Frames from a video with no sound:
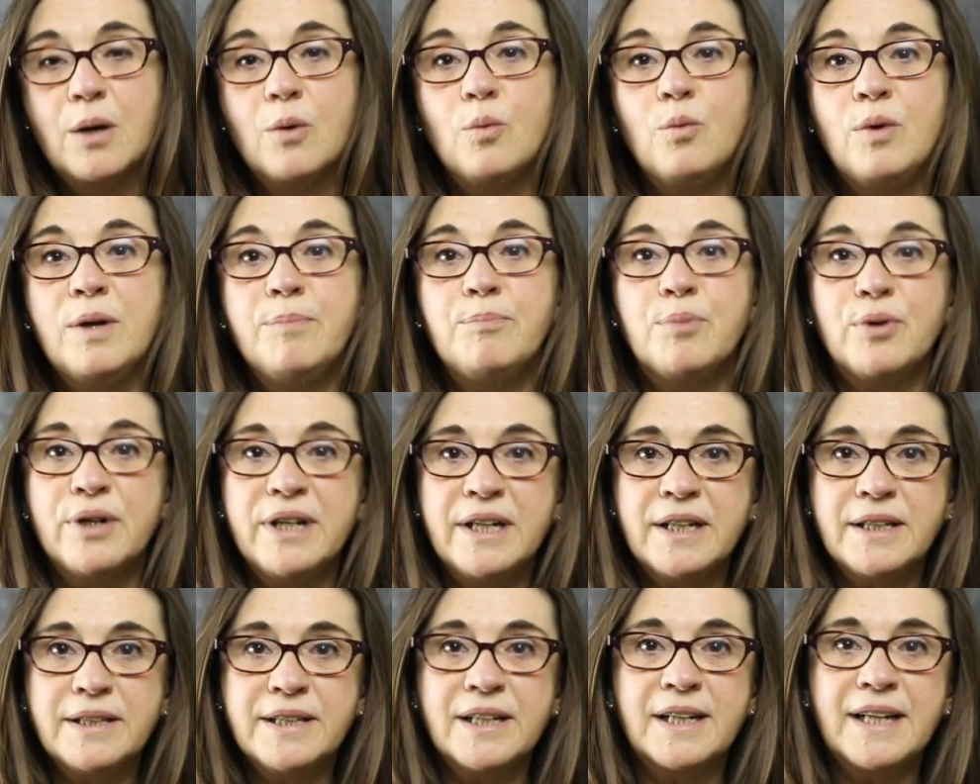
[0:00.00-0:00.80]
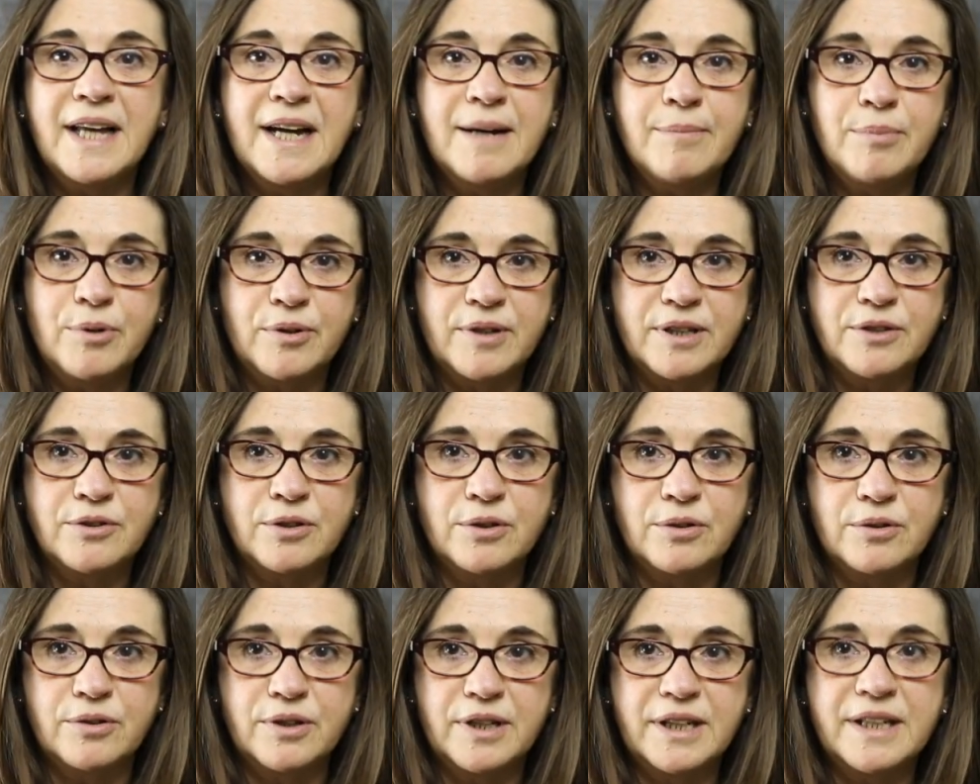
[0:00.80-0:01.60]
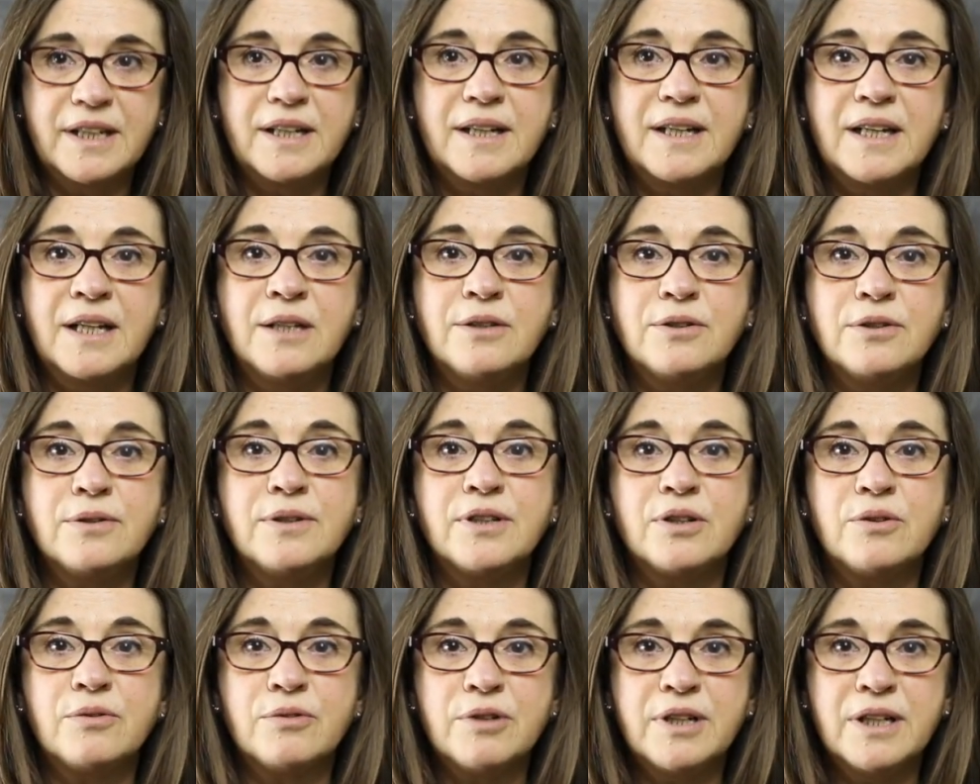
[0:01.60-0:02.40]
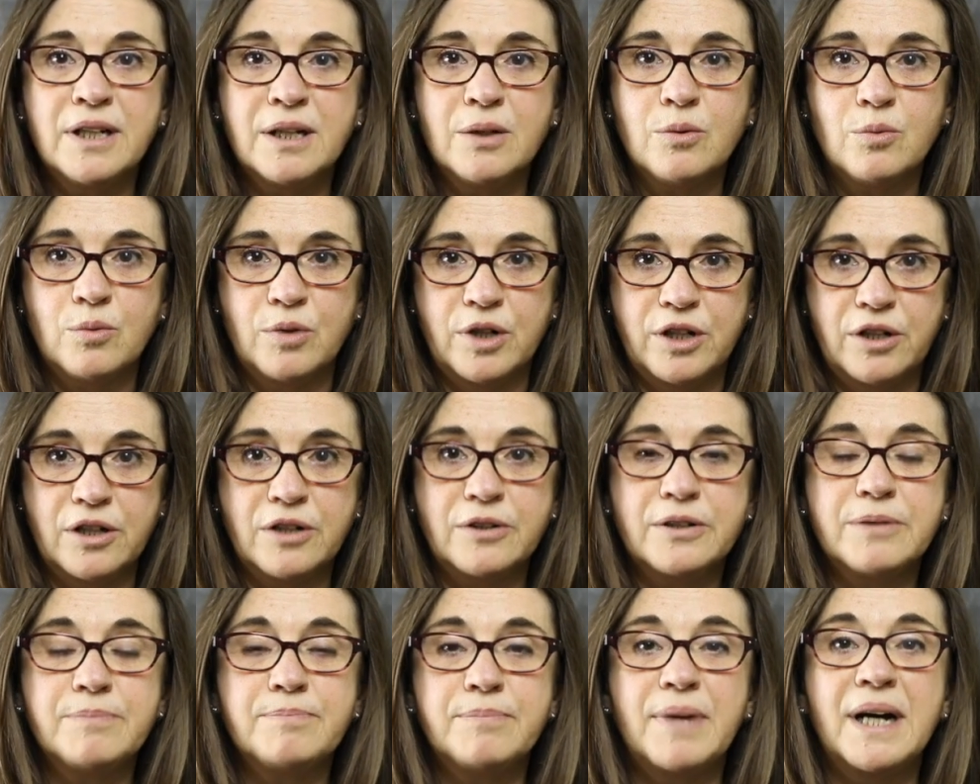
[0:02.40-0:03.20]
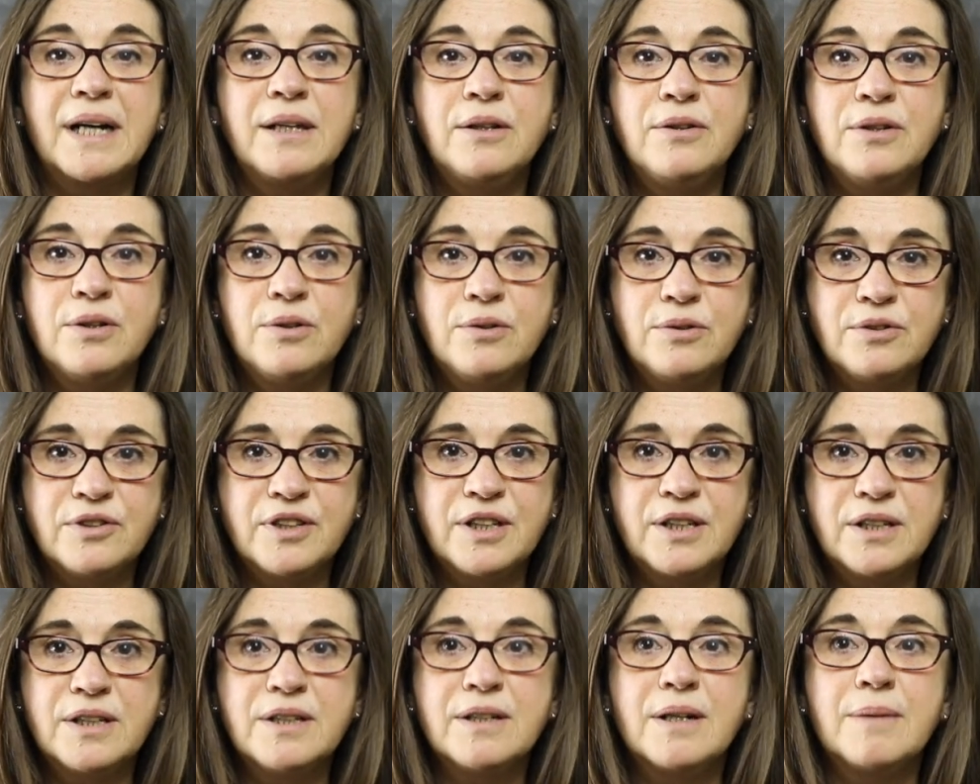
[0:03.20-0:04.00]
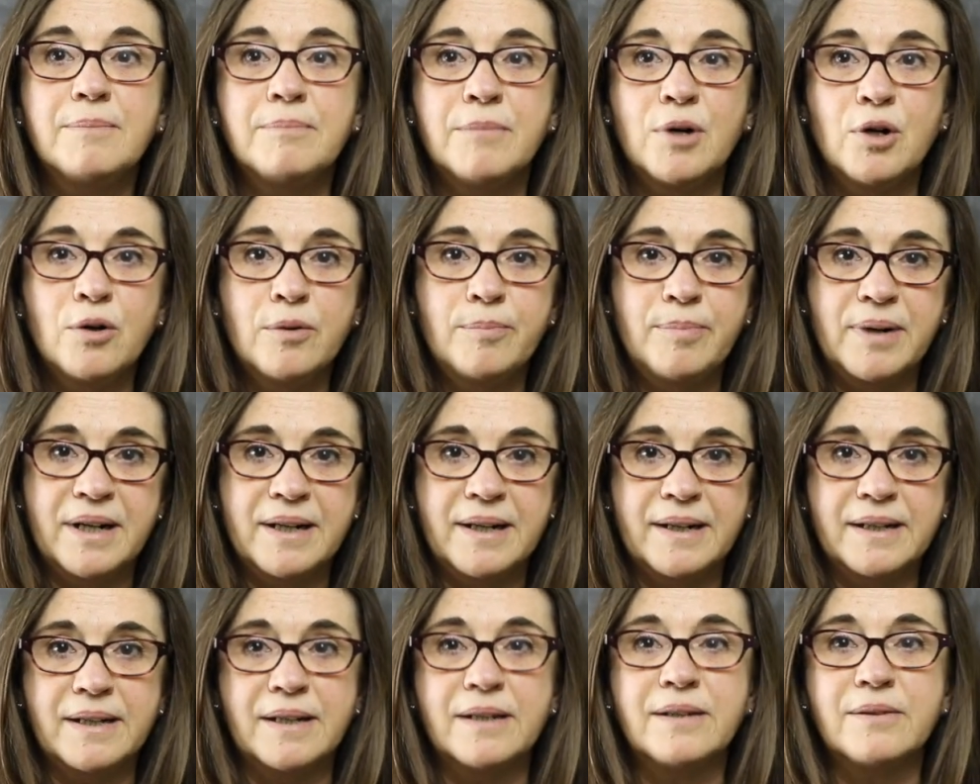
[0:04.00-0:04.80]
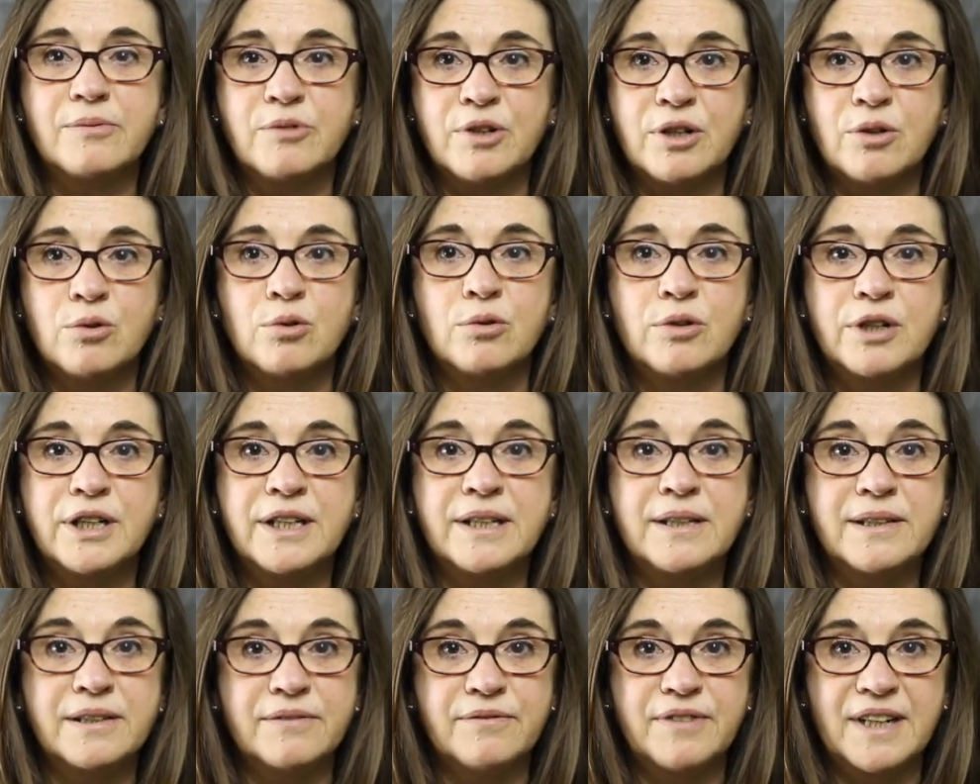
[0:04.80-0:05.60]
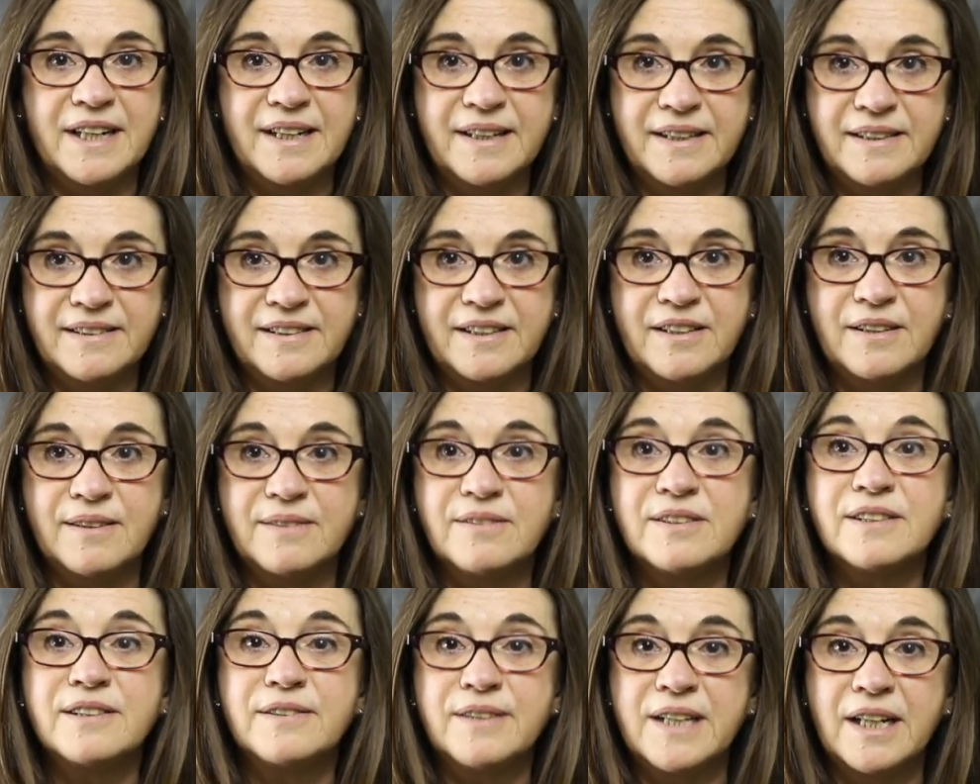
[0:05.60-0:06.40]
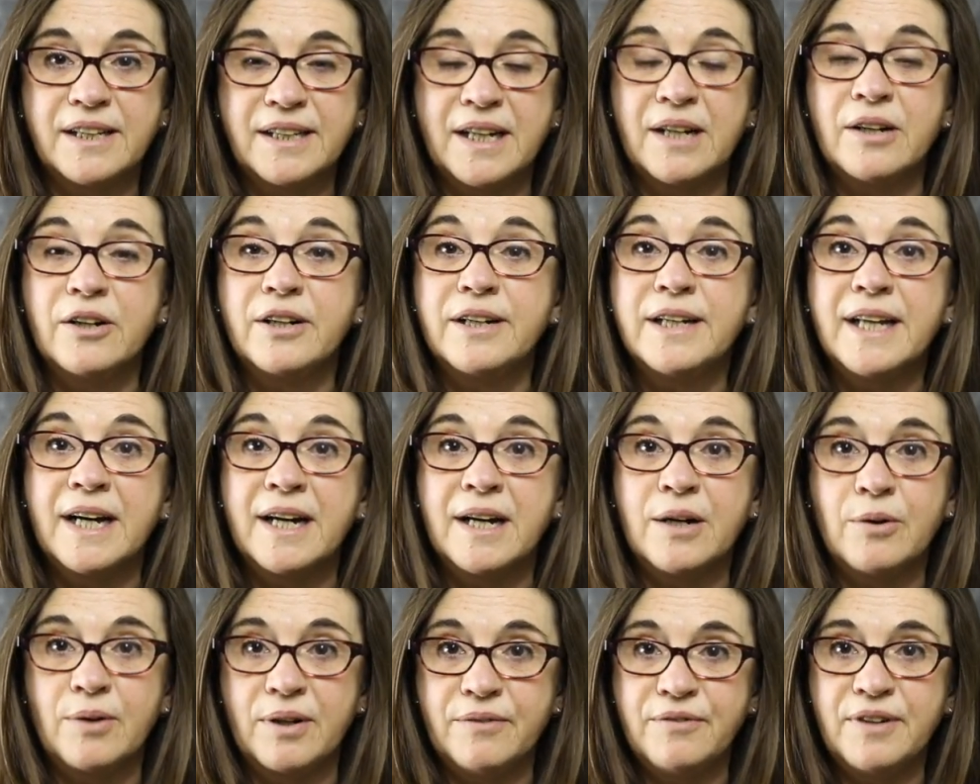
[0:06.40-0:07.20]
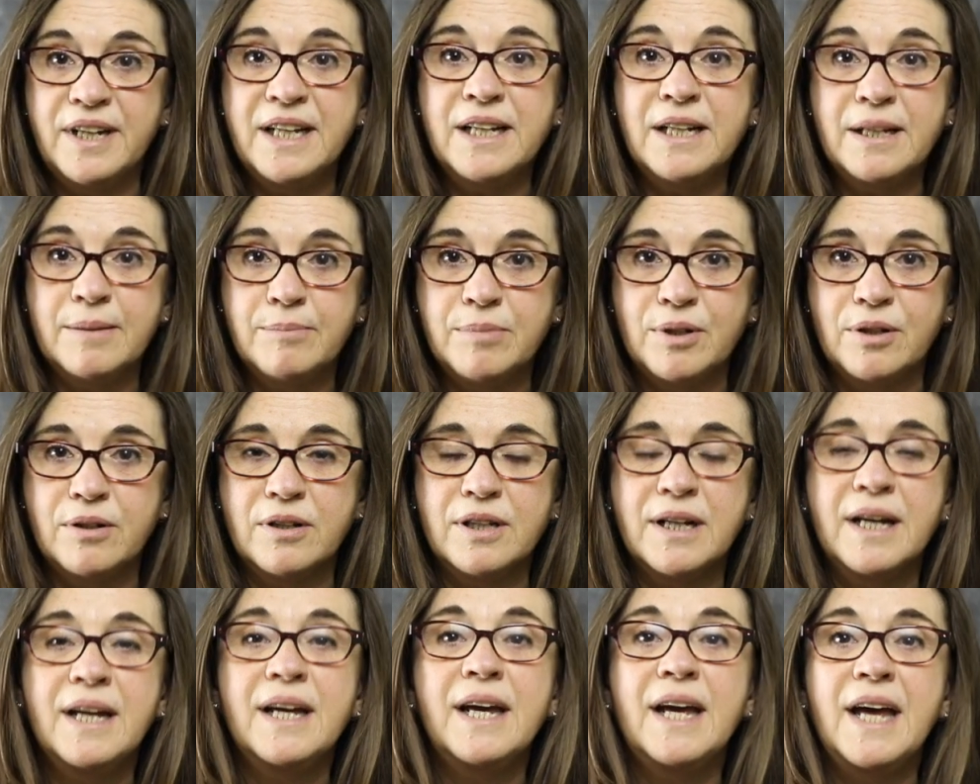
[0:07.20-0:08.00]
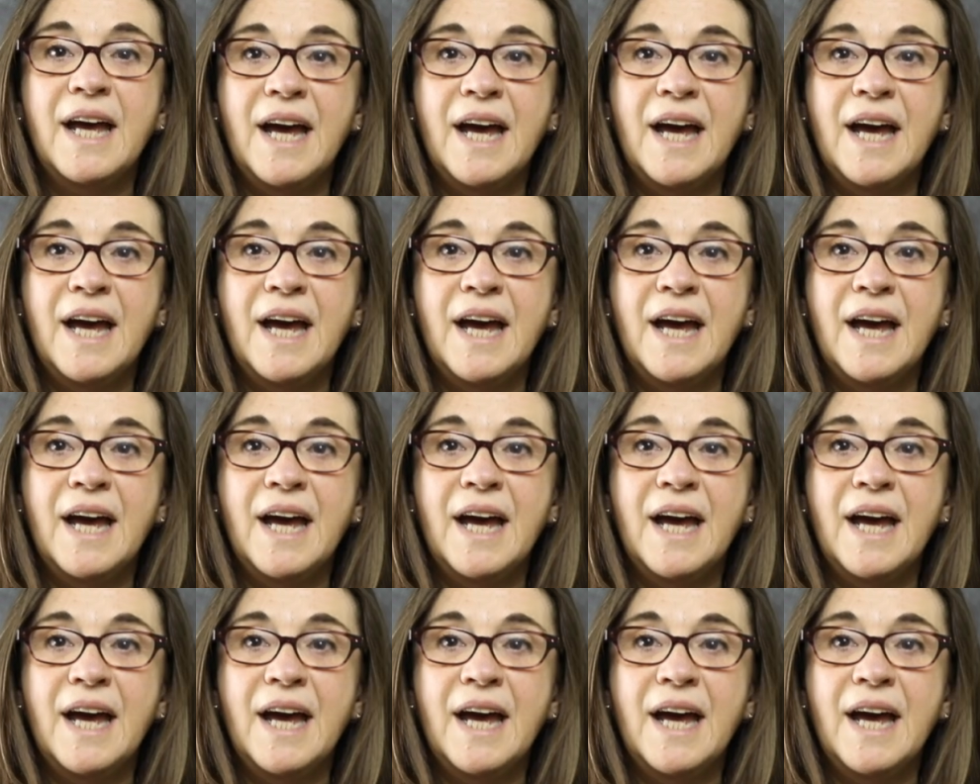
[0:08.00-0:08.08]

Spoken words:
We bring the laboratory into the real world by using mobile recording devices that are now available,